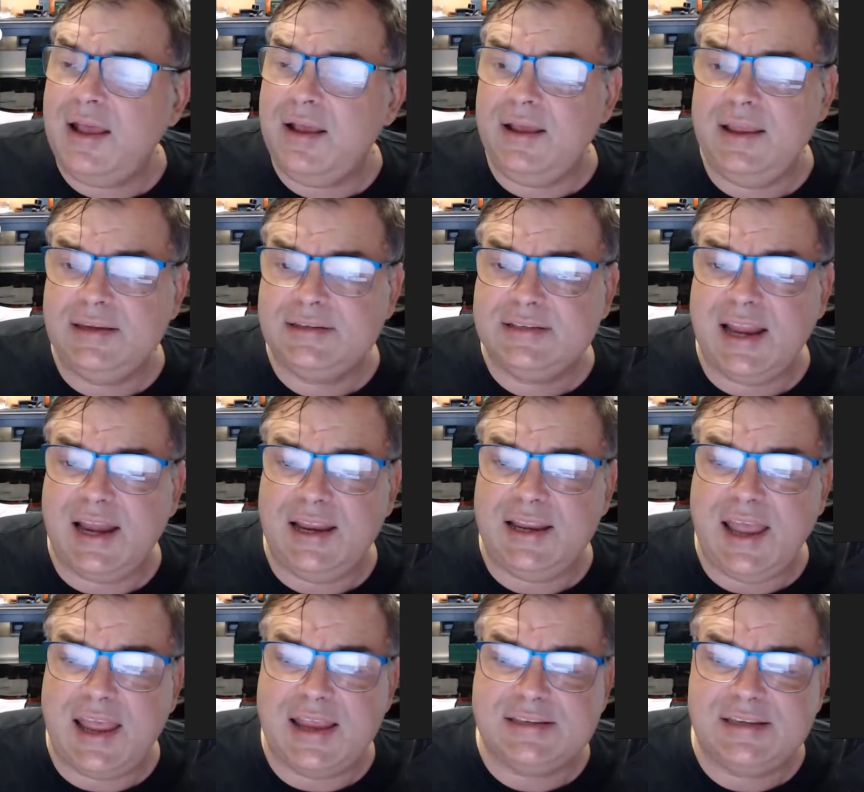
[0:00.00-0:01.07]
He's selling
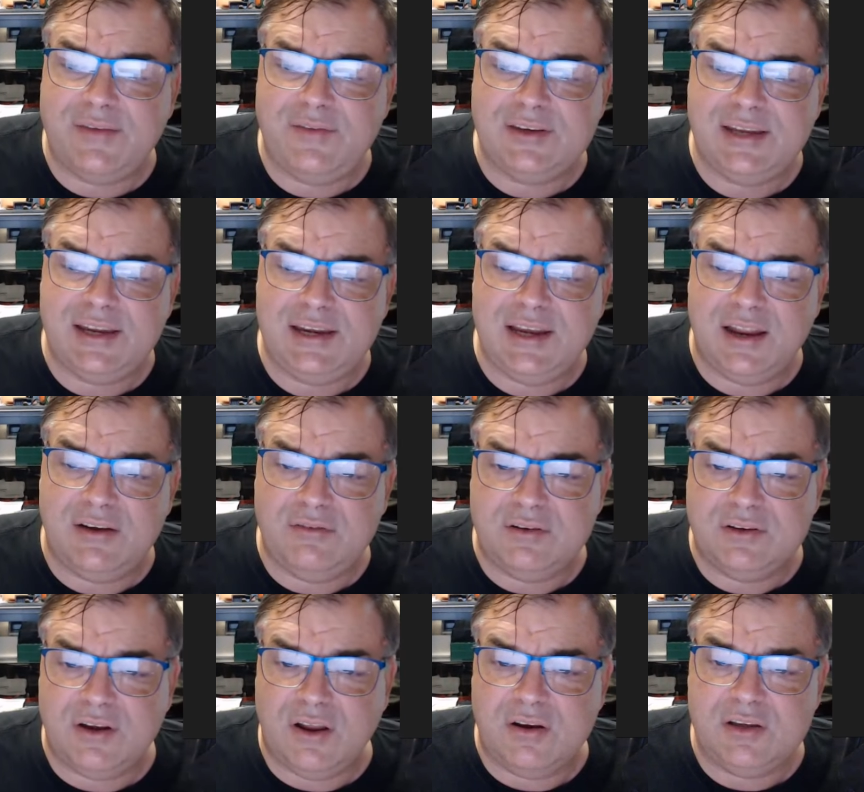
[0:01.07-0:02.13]

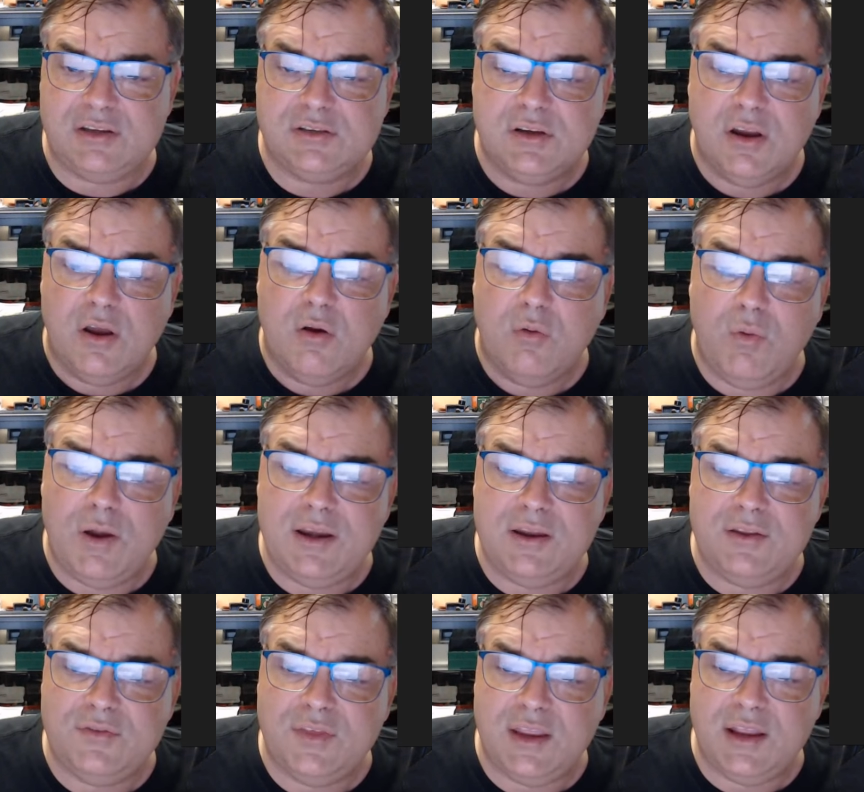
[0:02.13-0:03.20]
$1,700. What do
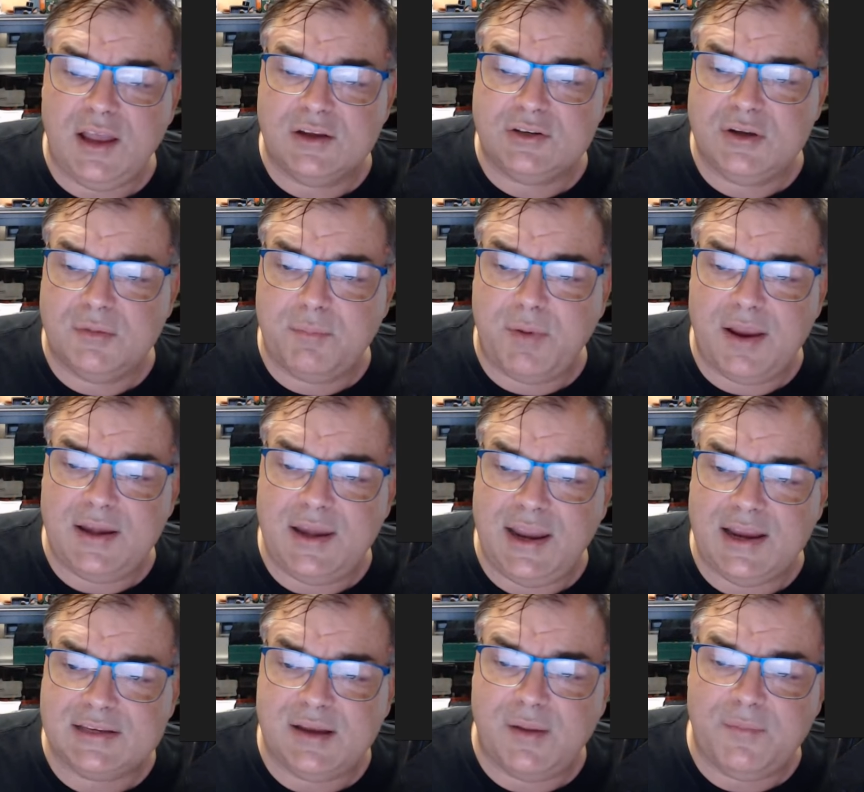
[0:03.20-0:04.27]
you think I should buy
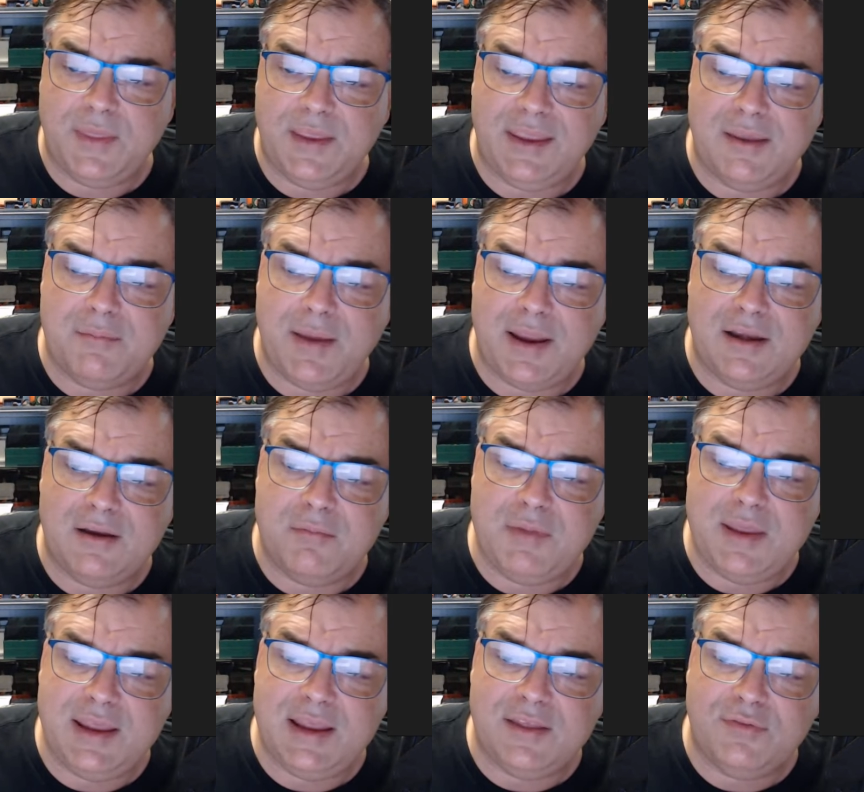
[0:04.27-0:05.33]
next? I'm thinking about an
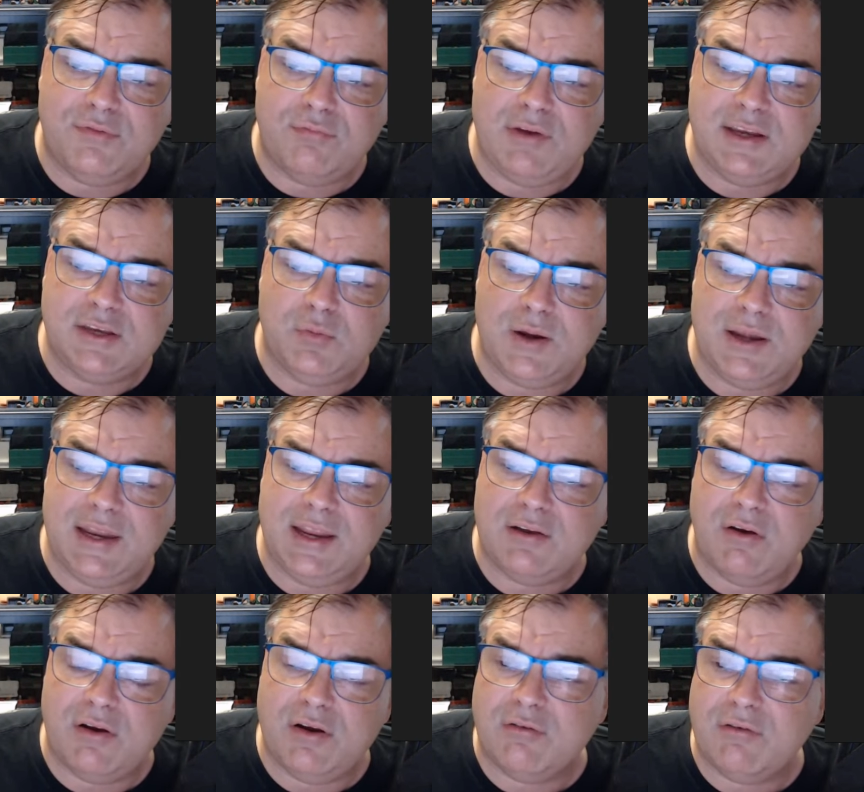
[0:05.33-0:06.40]
Omega 320
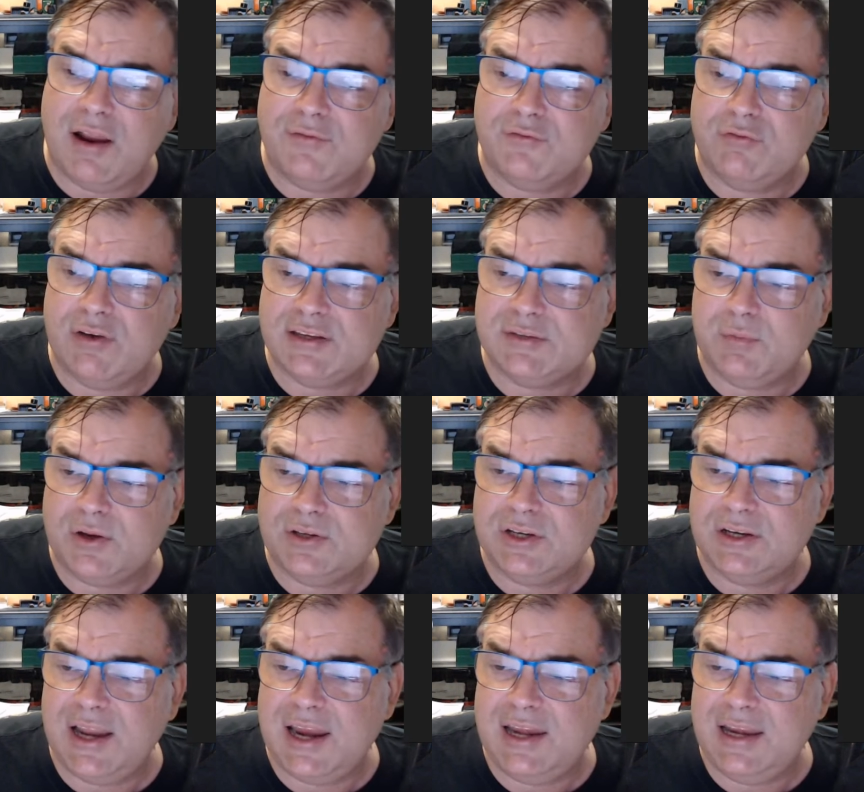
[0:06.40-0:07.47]
chronograph dress watch
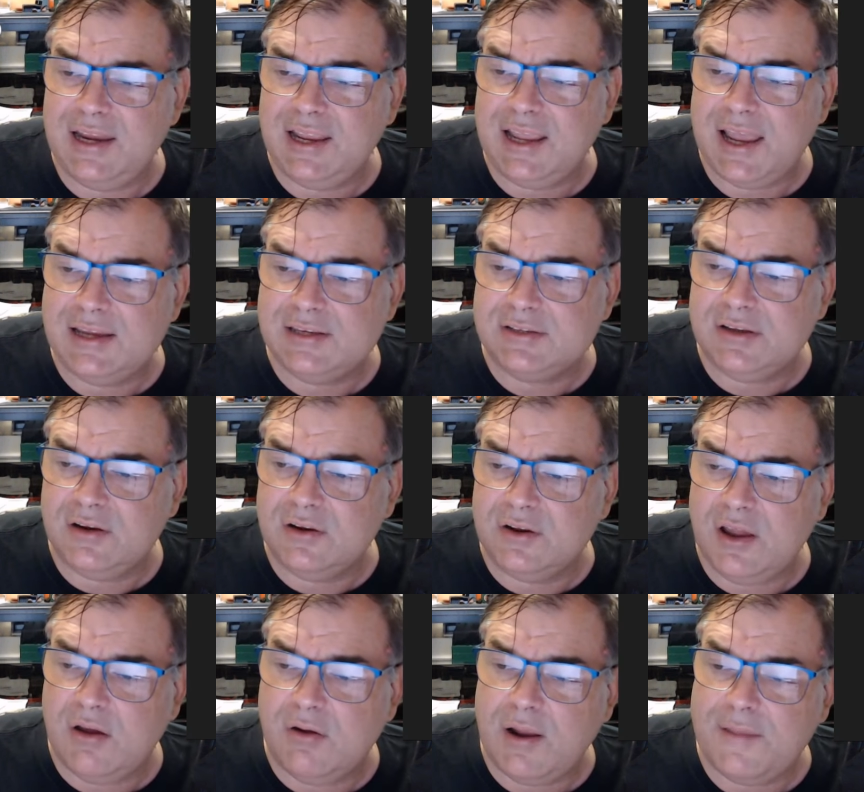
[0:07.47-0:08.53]
in 18K solid
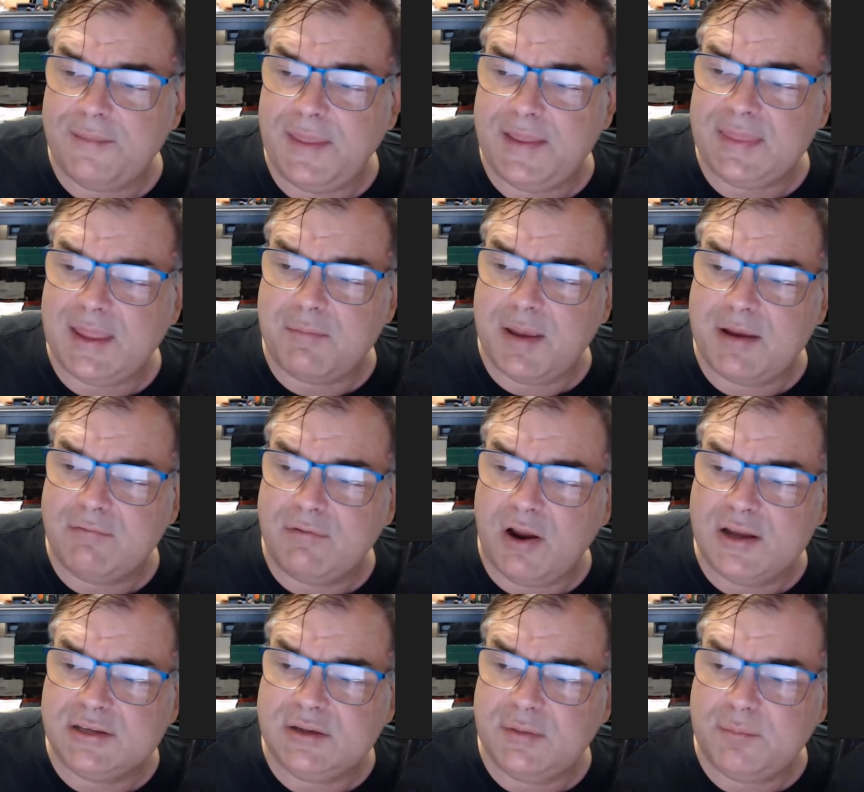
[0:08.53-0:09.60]
gold. I think they may
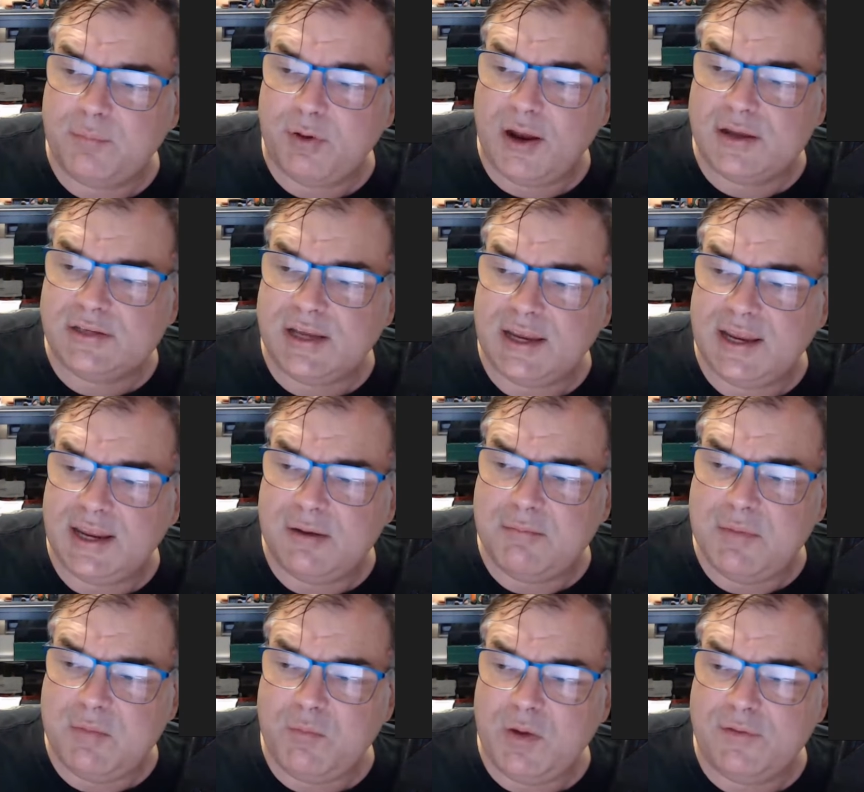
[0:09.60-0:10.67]
rise in price. I can get a
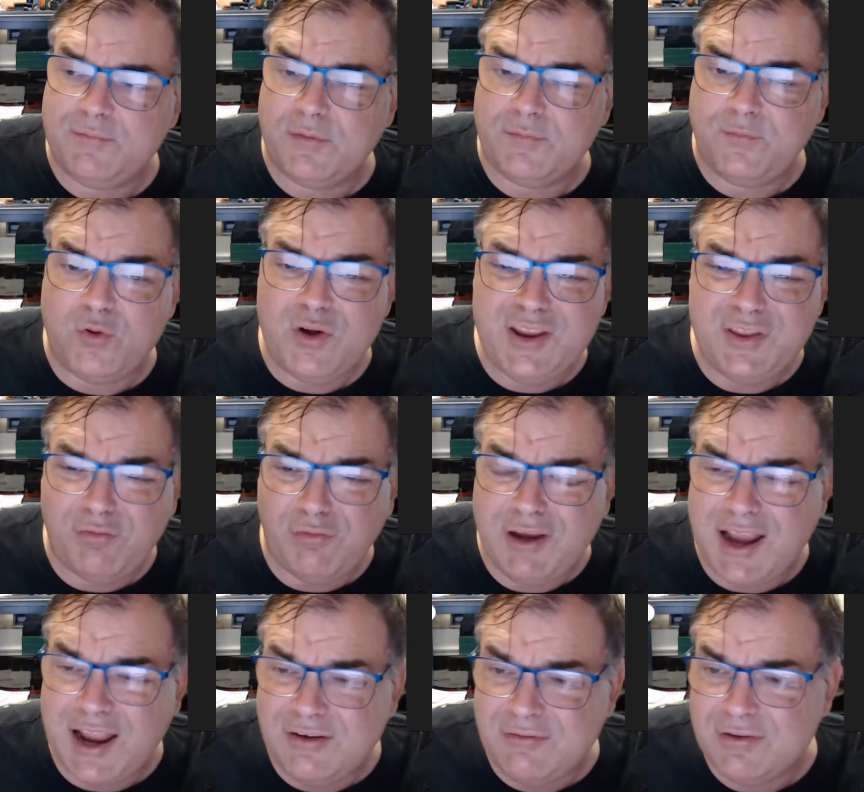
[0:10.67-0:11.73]
mint one for
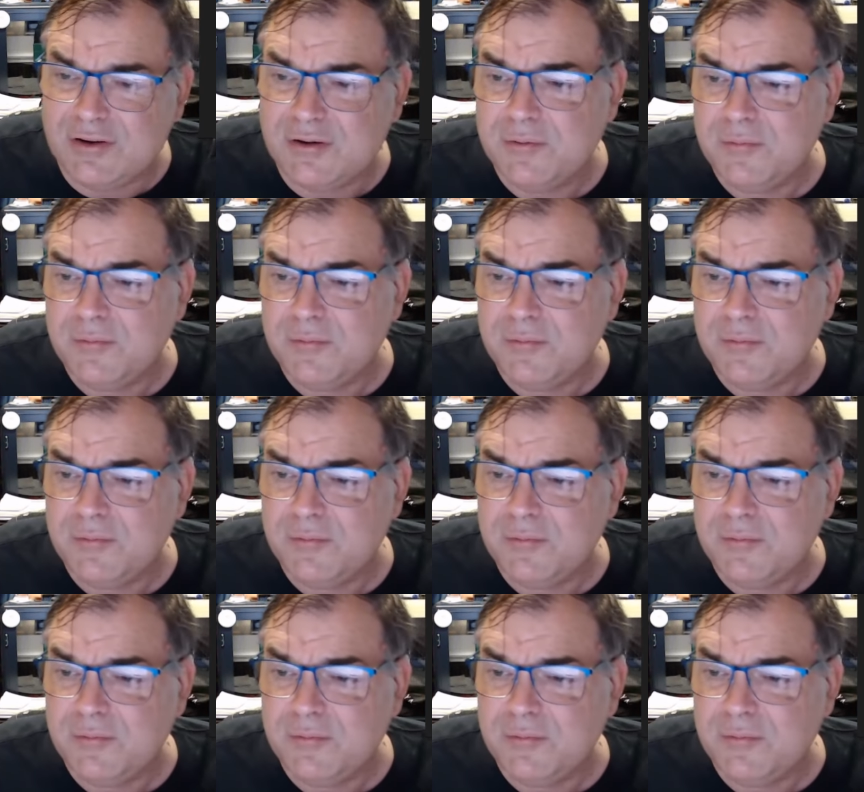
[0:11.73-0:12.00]
$4,300.